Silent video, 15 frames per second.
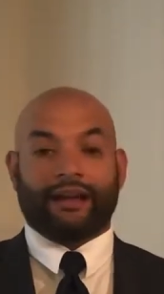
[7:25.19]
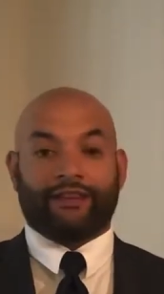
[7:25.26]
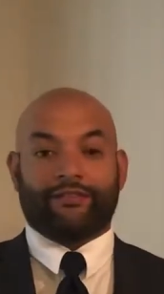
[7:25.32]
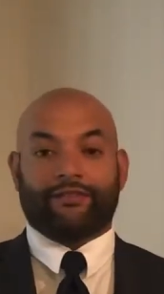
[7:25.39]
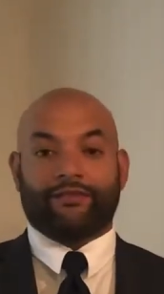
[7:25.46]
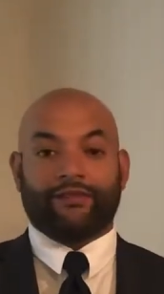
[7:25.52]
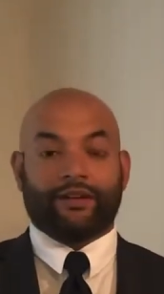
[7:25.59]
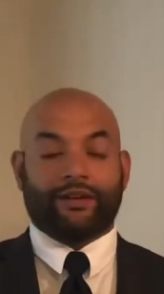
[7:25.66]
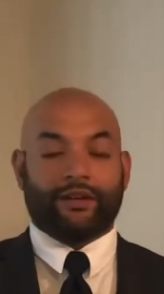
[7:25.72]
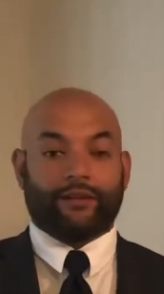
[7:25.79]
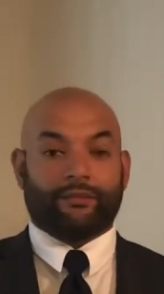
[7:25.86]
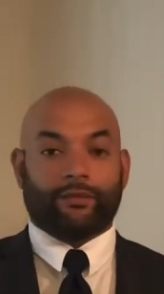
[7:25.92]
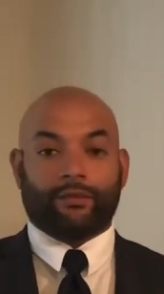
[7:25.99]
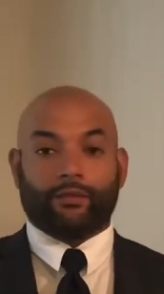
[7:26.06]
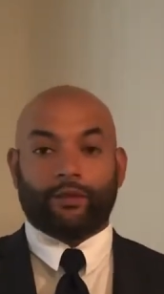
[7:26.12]
I've
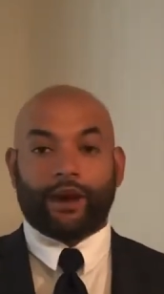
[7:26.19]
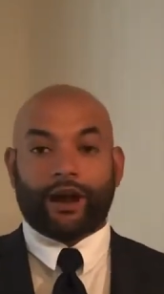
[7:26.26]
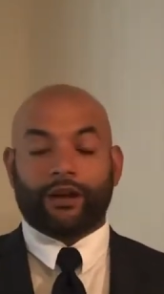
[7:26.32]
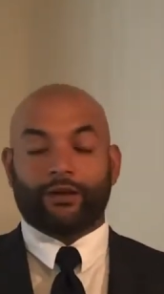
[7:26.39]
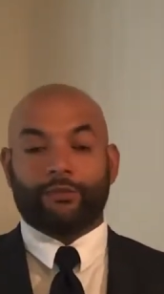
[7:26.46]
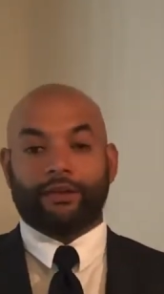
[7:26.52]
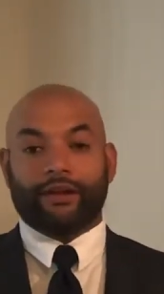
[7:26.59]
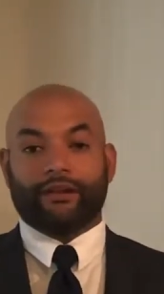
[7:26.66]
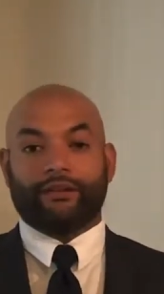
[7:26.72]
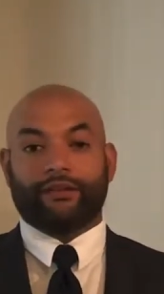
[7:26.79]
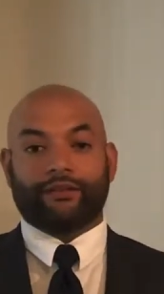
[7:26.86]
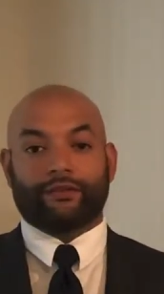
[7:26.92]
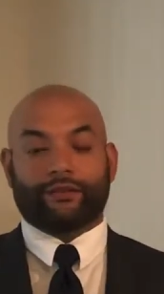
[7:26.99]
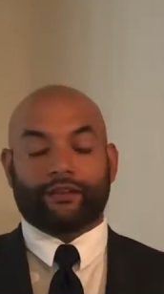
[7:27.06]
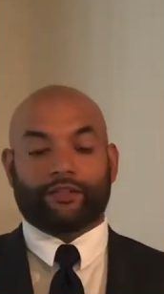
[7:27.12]
moved around a
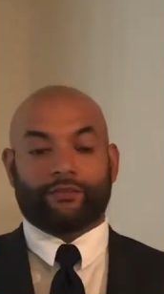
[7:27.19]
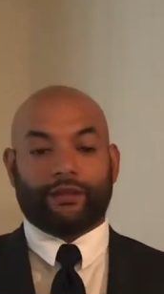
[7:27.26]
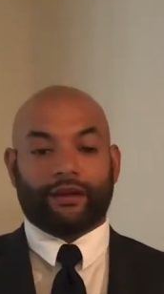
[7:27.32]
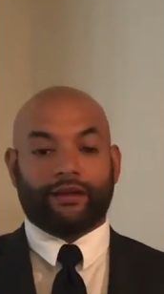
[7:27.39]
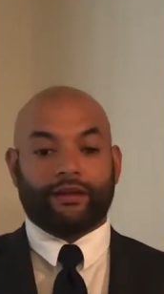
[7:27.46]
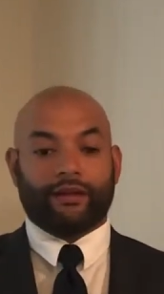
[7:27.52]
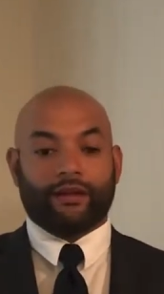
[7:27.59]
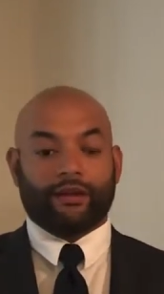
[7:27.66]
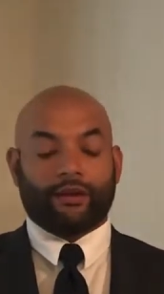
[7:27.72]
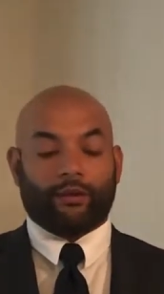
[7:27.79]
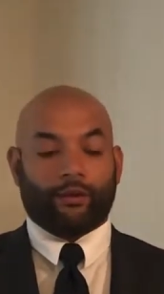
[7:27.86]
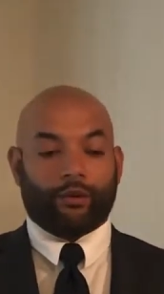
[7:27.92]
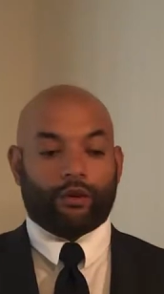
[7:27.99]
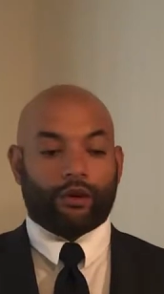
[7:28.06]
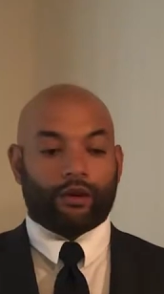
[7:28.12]
bit with my
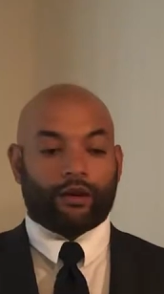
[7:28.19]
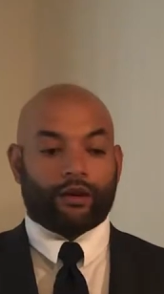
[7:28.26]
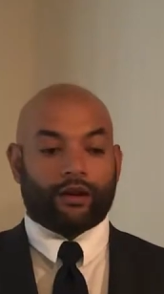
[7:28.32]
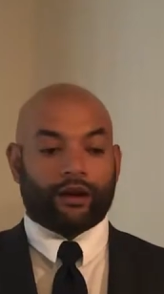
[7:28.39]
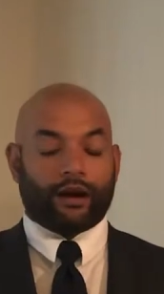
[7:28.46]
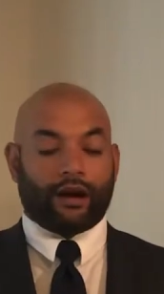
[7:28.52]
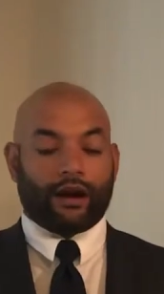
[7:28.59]
work,